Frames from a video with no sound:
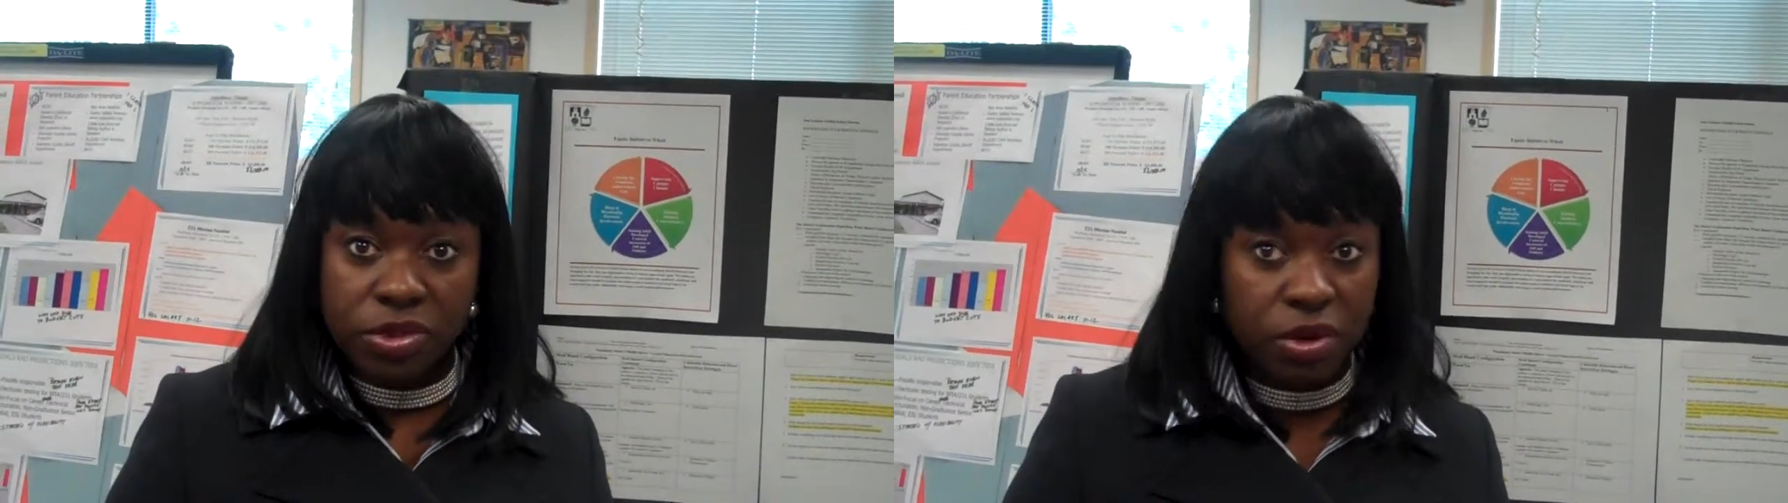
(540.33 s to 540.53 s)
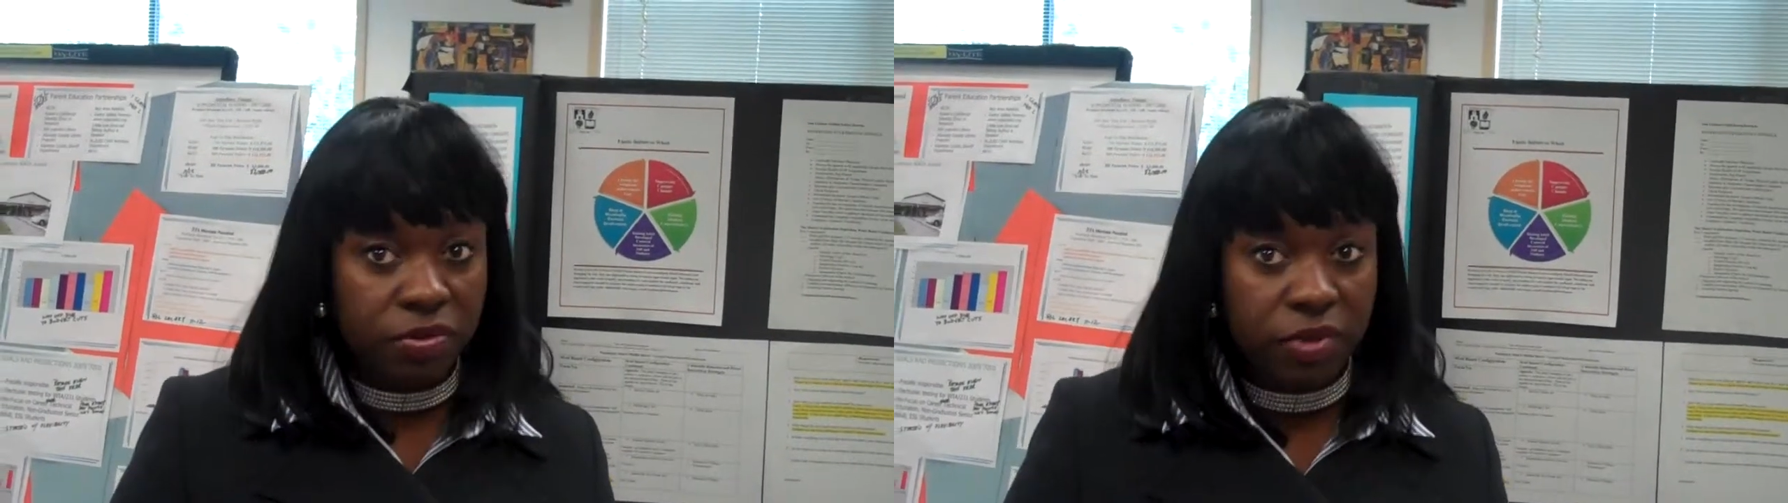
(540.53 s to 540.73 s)

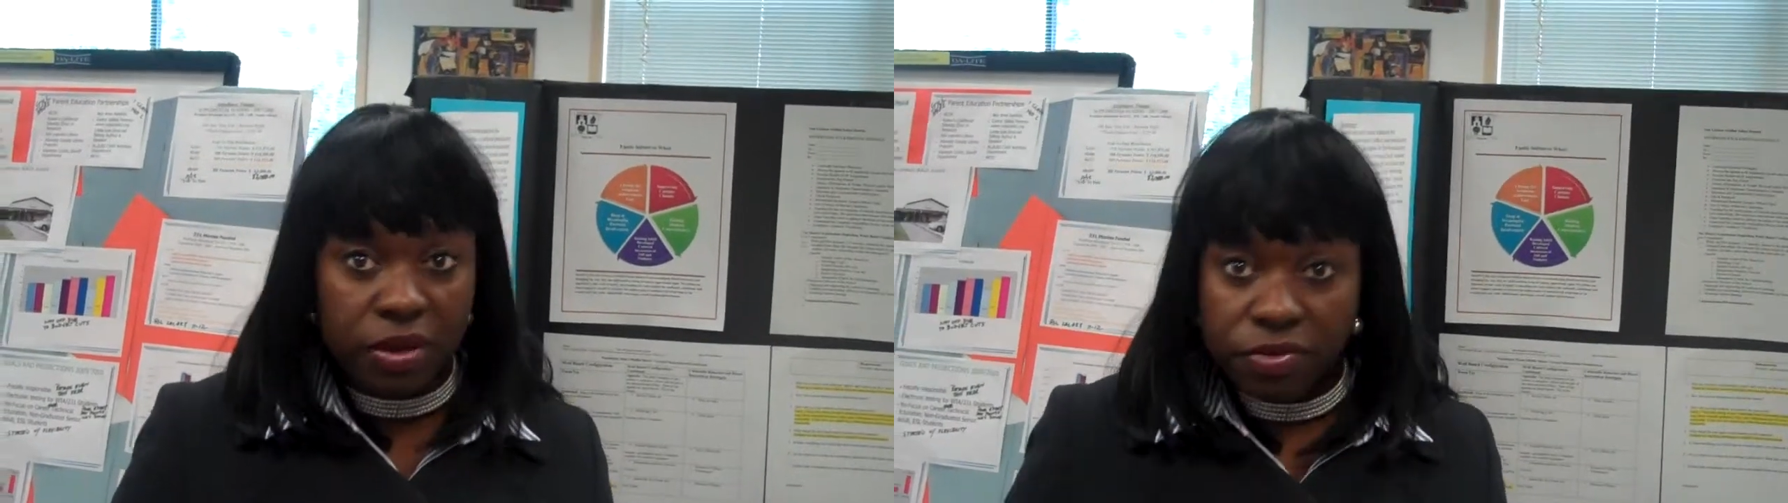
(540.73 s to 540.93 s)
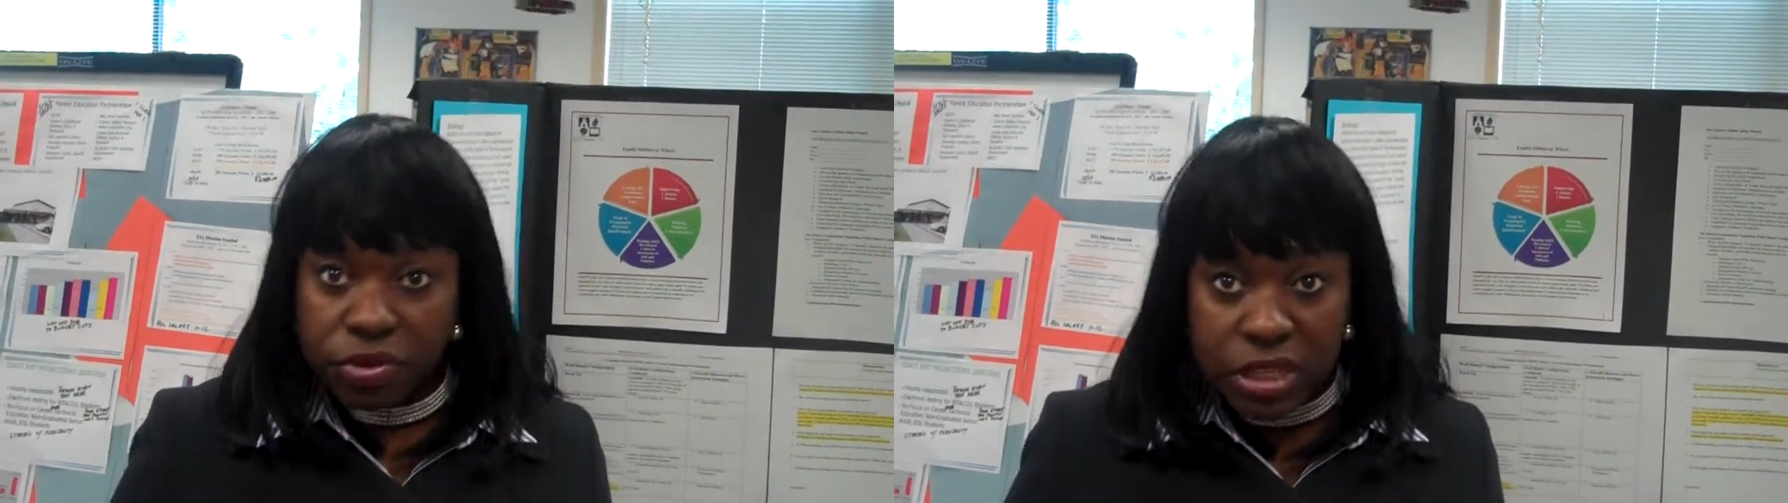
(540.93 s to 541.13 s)
so
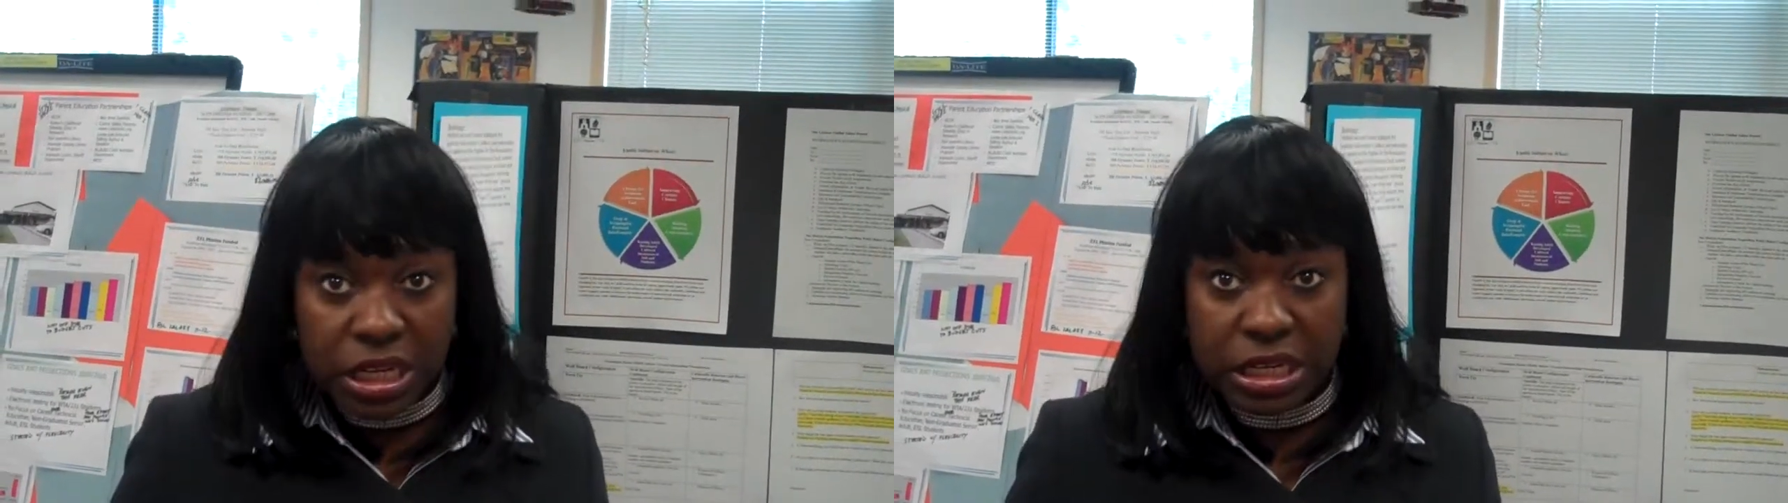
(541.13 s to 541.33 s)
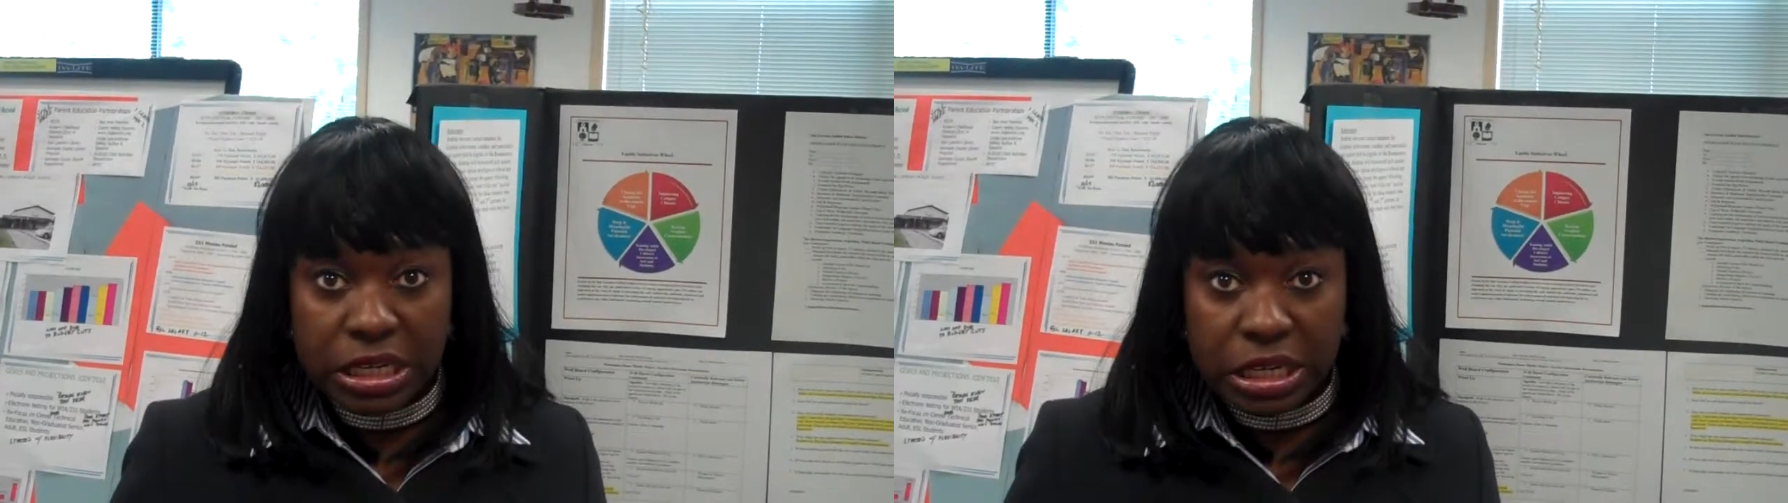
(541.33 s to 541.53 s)
if you
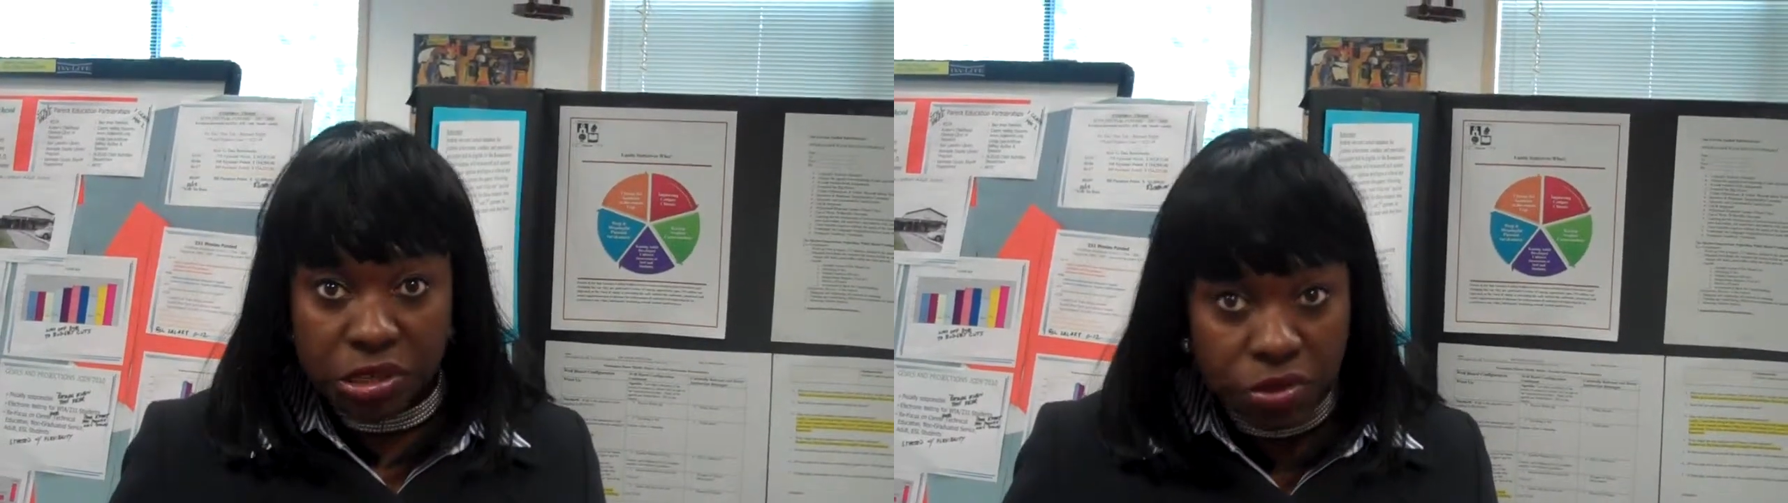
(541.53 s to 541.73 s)
didn't,